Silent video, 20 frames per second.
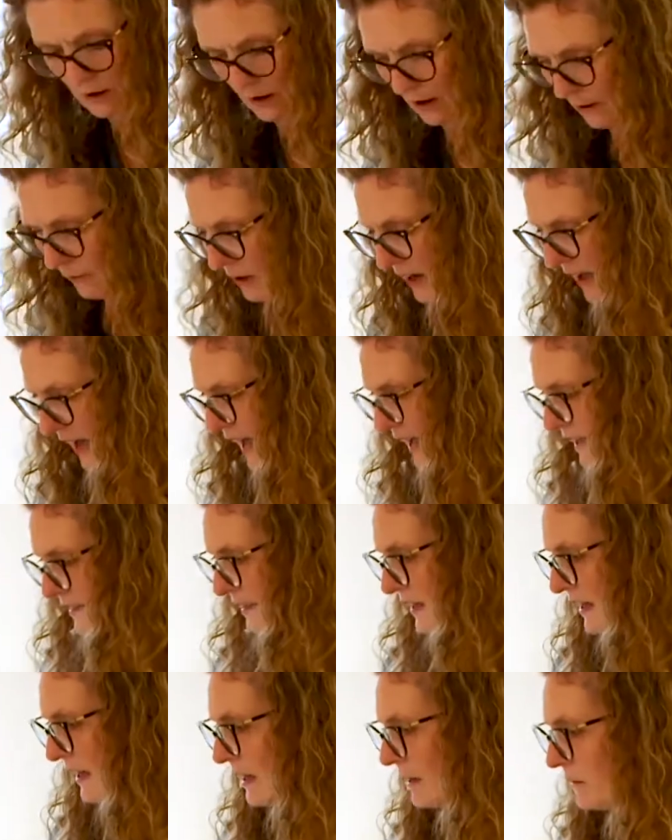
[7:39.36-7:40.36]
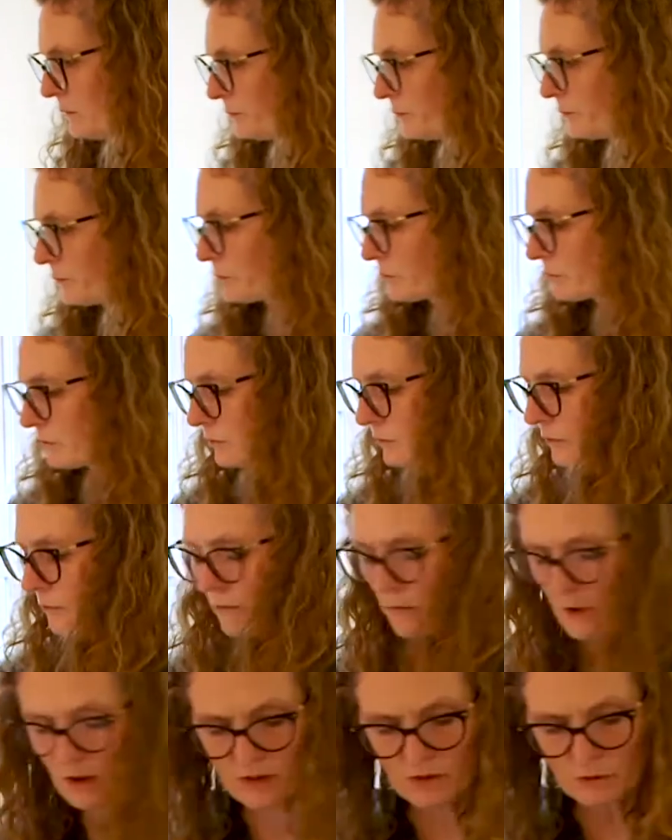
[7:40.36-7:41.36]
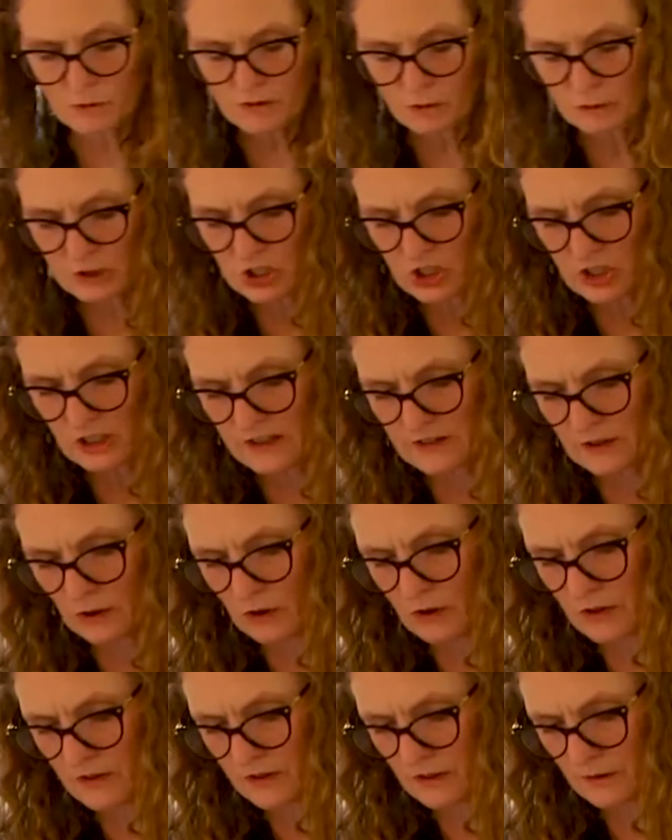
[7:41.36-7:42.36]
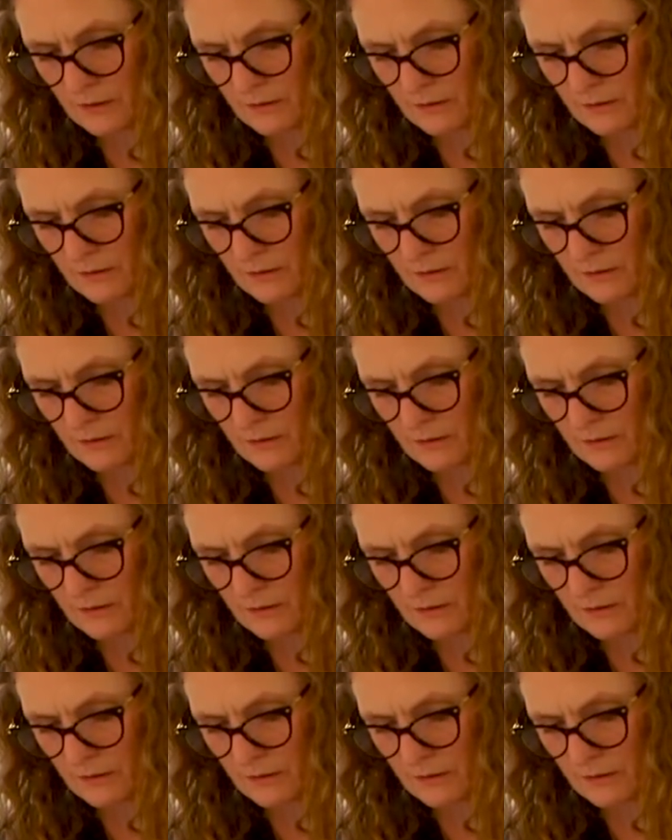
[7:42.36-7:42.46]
I'm going to add in some sweet chilli sauce.